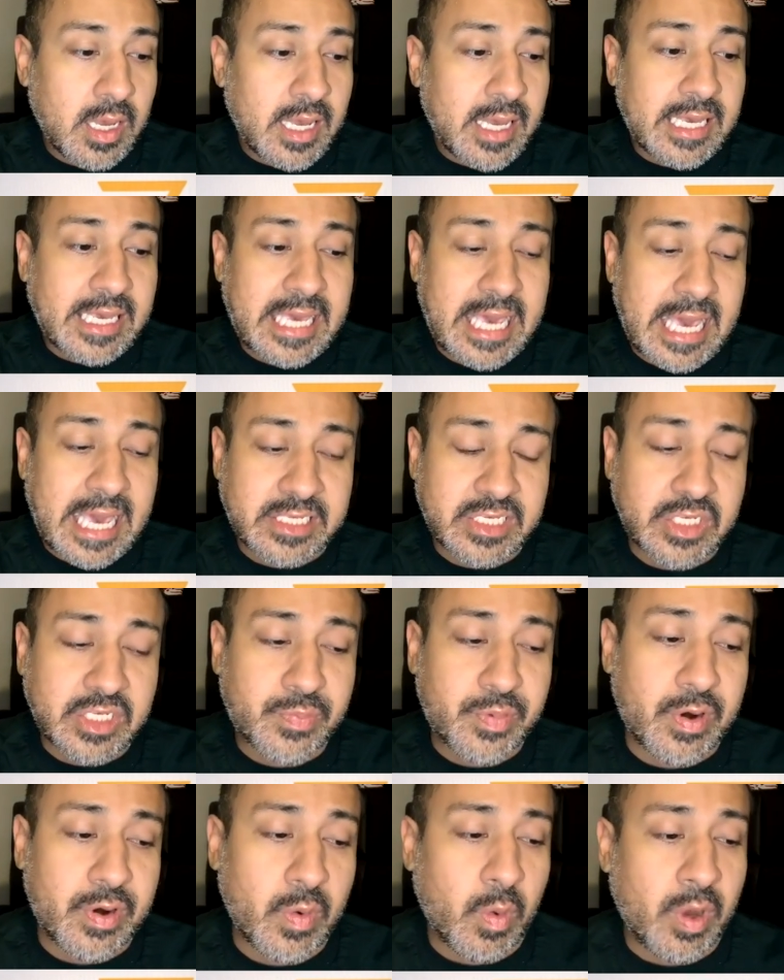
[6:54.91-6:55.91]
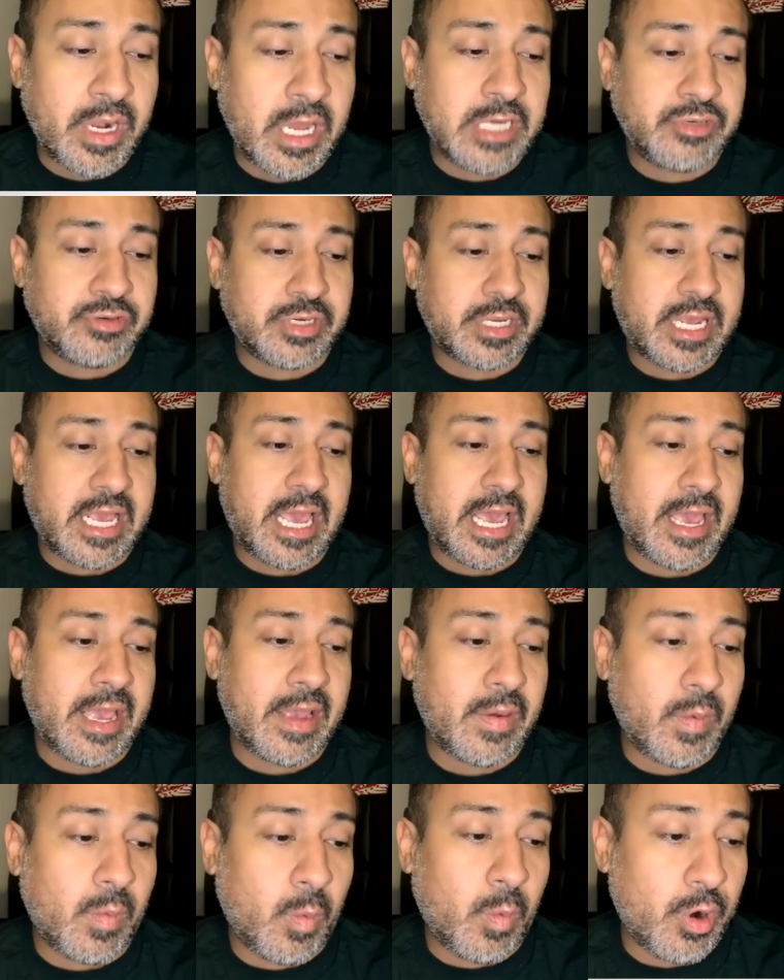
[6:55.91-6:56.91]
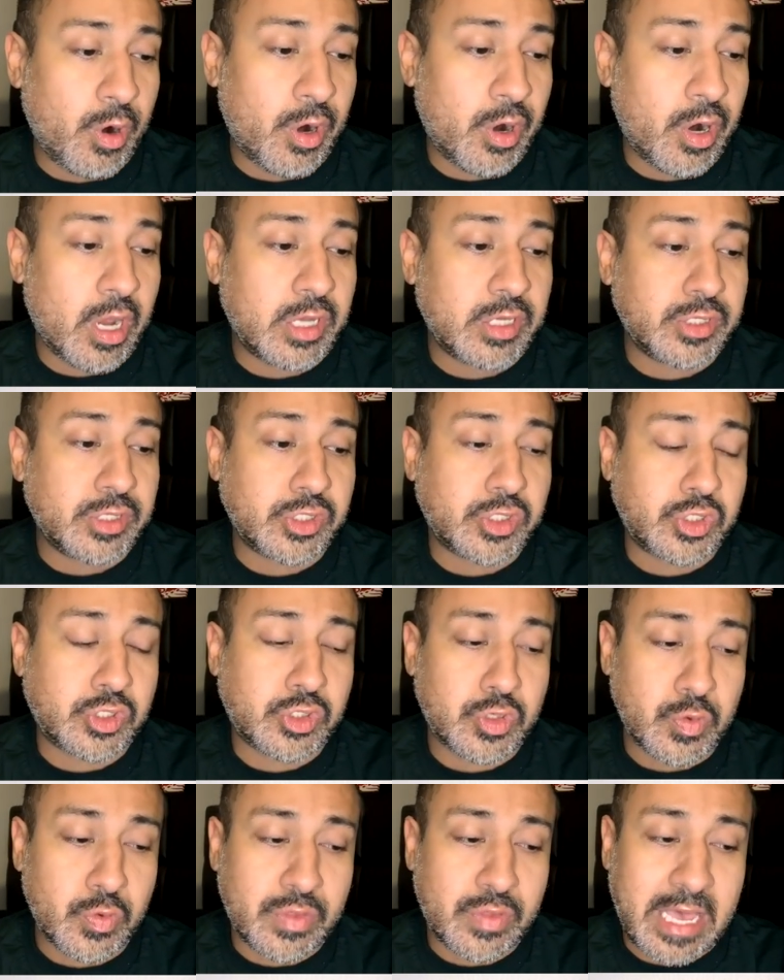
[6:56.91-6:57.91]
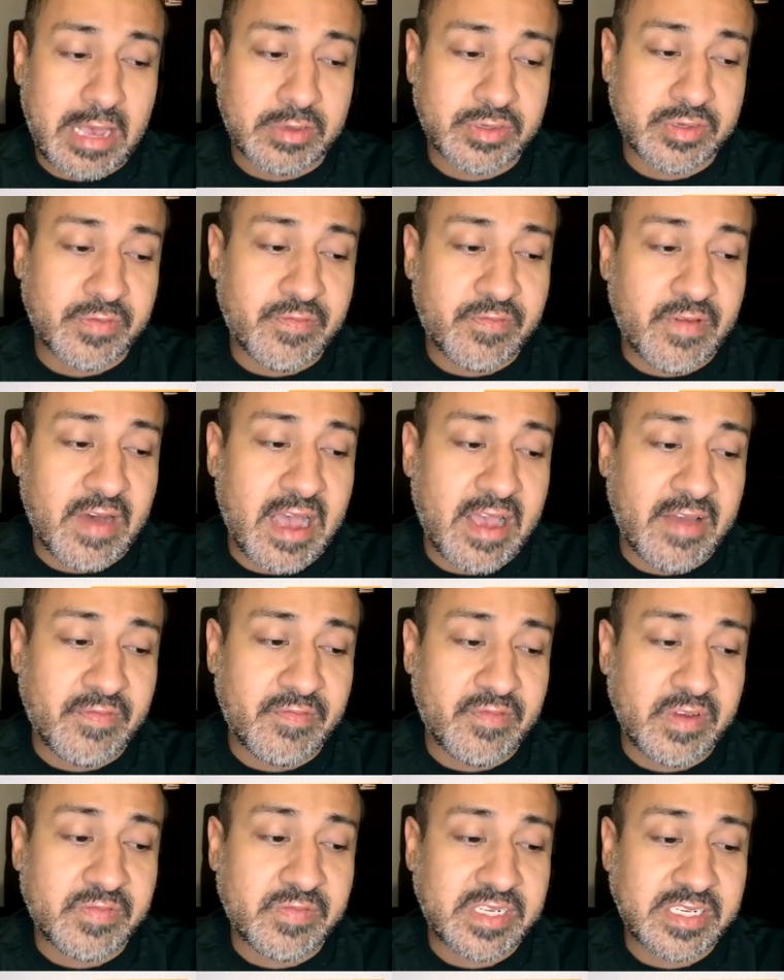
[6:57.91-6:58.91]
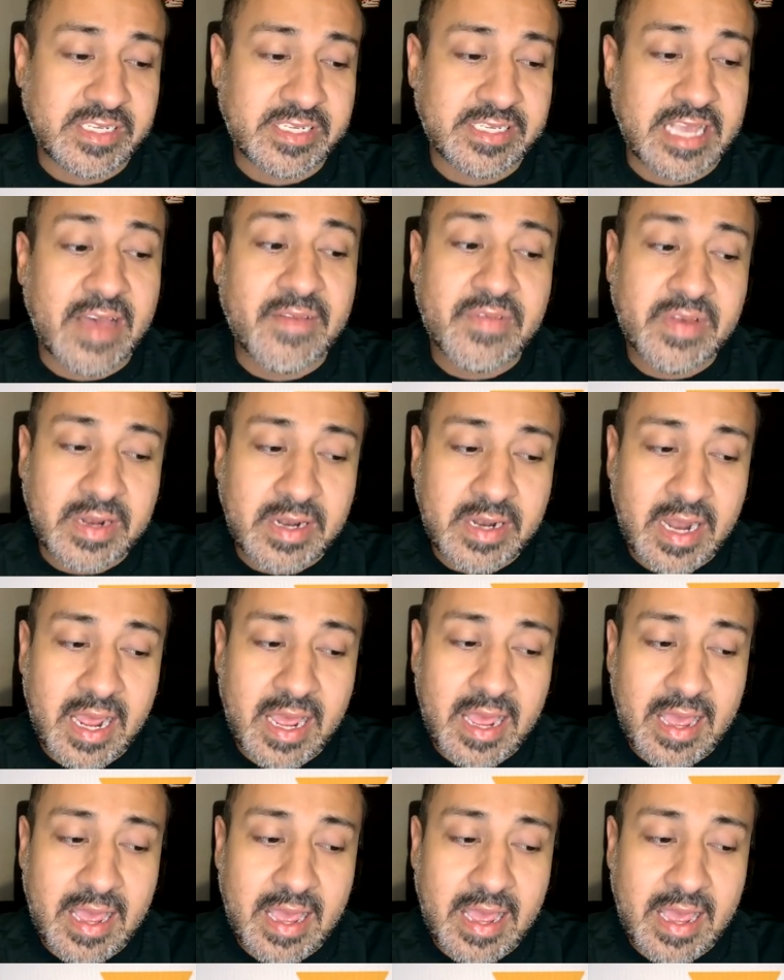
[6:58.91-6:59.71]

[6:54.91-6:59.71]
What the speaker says: Cases per 100K were 2,557.